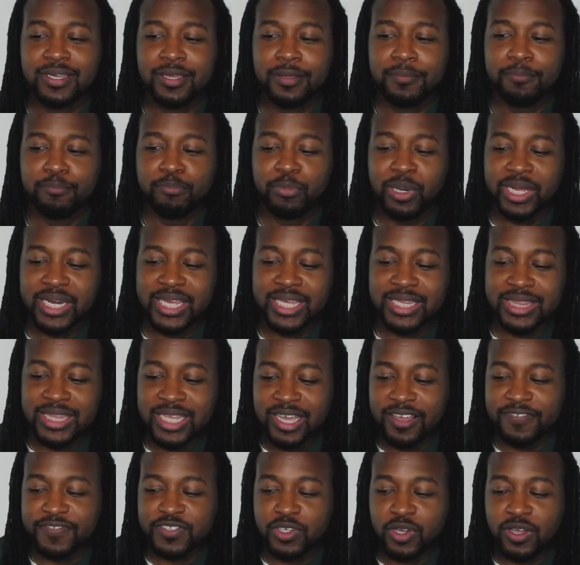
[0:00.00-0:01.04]
but he
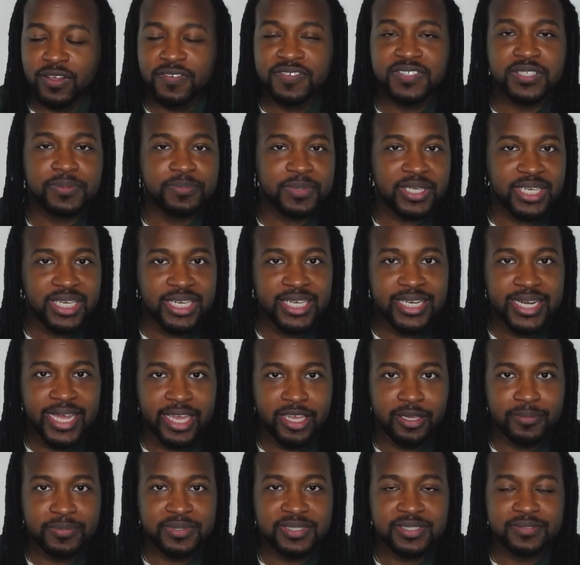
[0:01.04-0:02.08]
left off some key
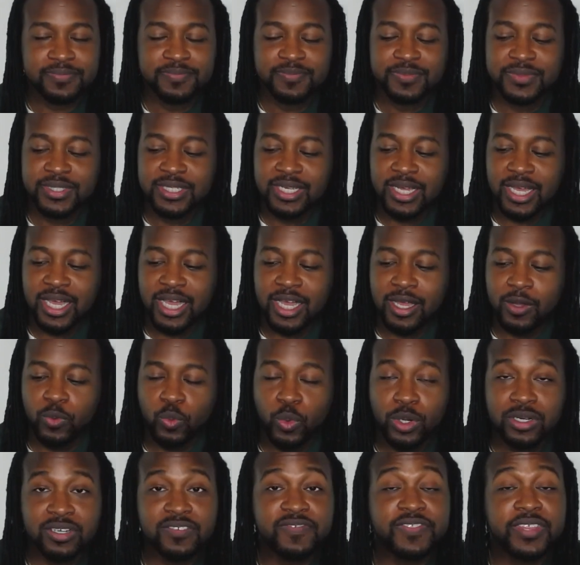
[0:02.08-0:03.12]
names.
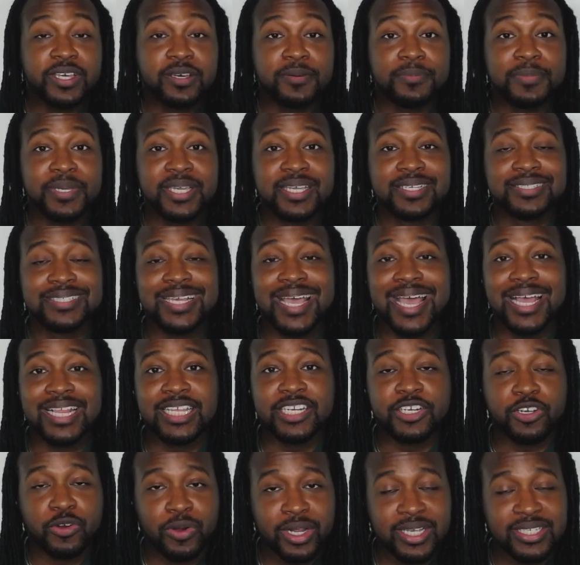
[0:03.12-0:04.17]
One of them is
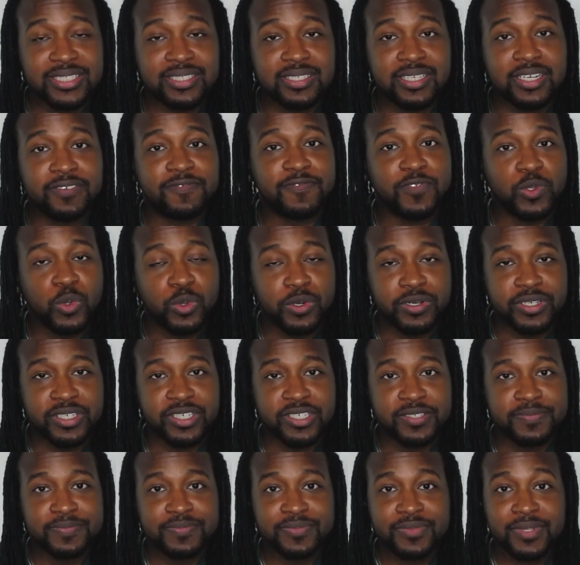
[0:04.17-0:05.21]
Alan Grayson in
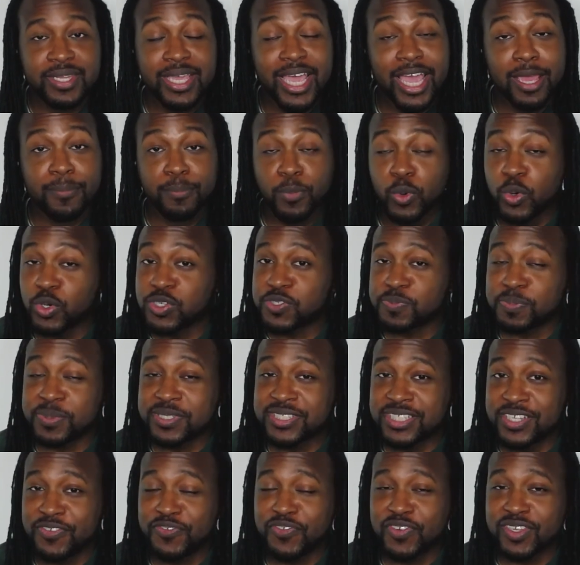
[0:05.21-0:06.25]
Florida. And more
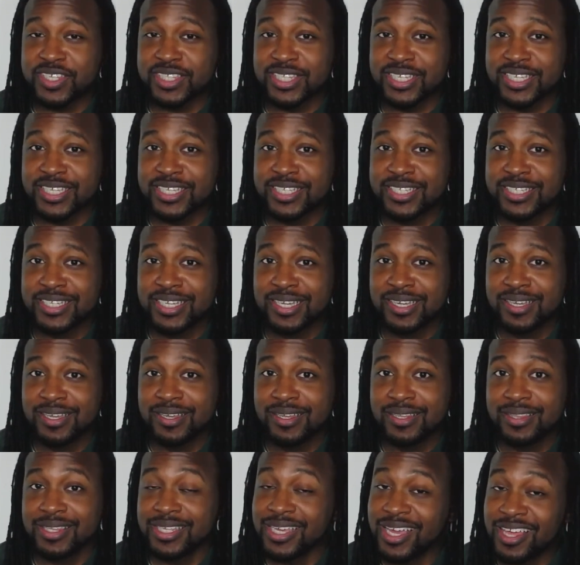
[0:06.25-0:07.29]
specifically,
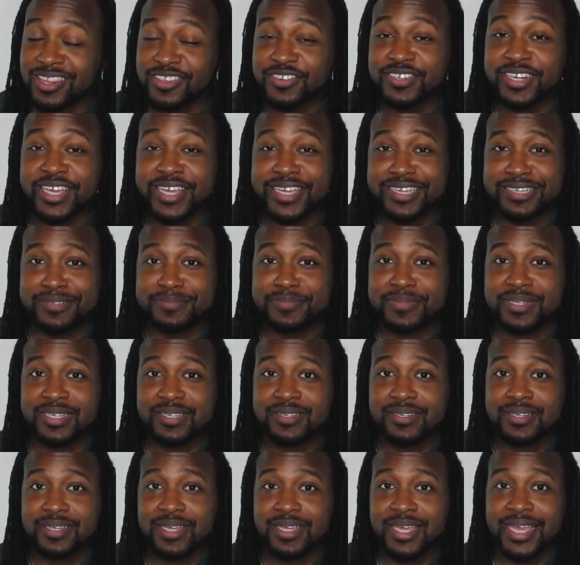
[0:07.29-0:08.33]
the other name
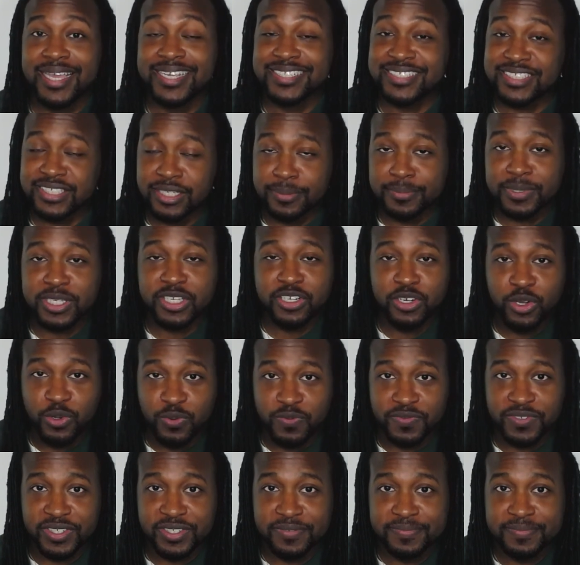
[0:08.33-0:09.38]
is Tim
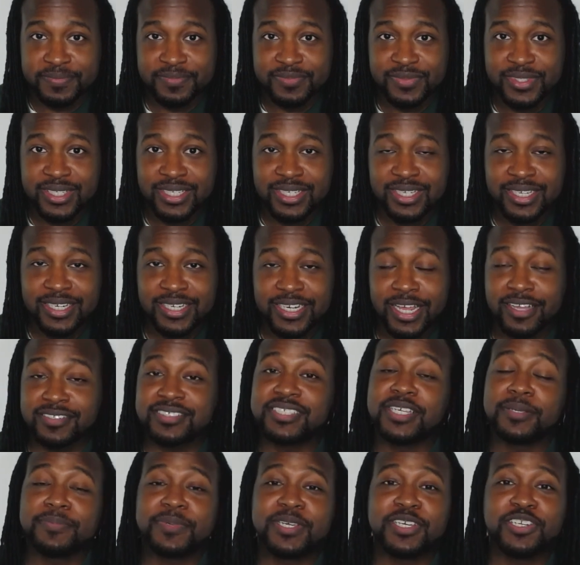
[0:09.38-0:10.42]
Canova. Now,
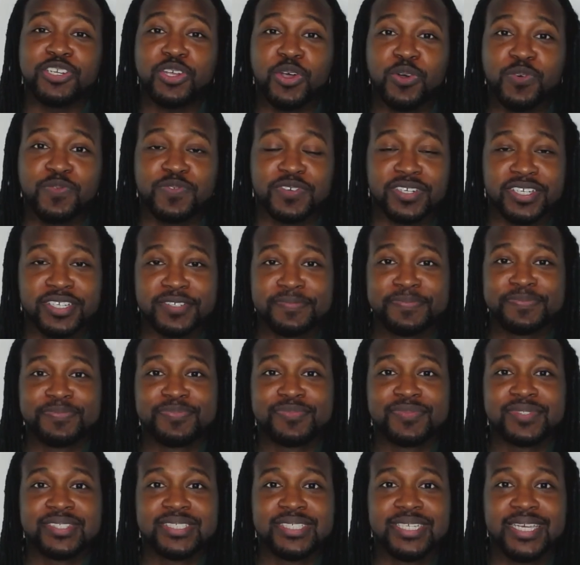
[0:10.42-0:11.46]
Tim Canova
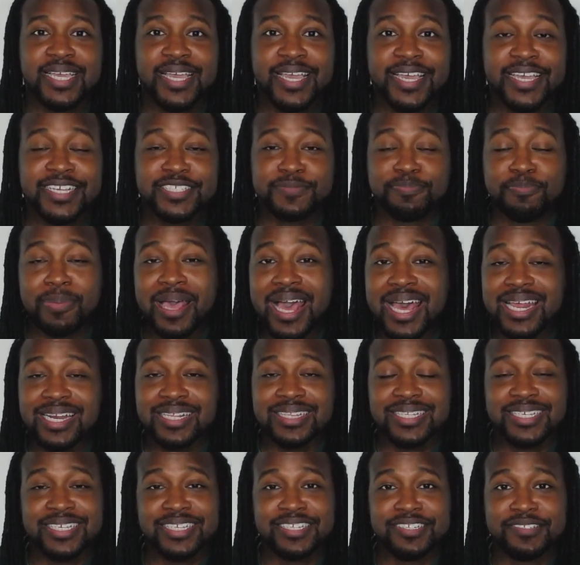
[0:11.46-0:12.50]
is
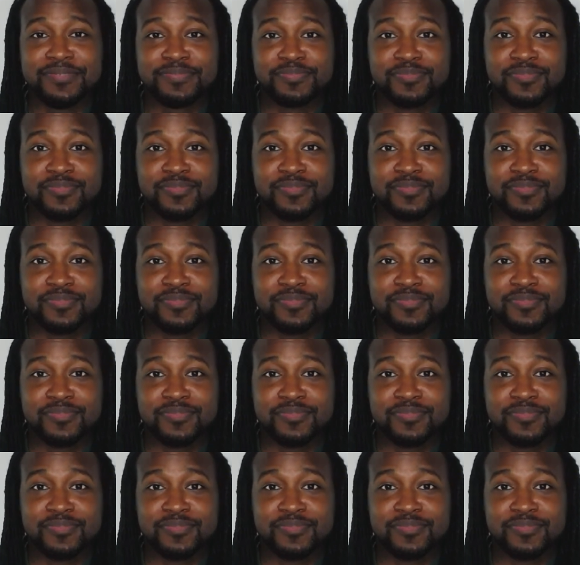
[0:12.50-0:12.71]
battling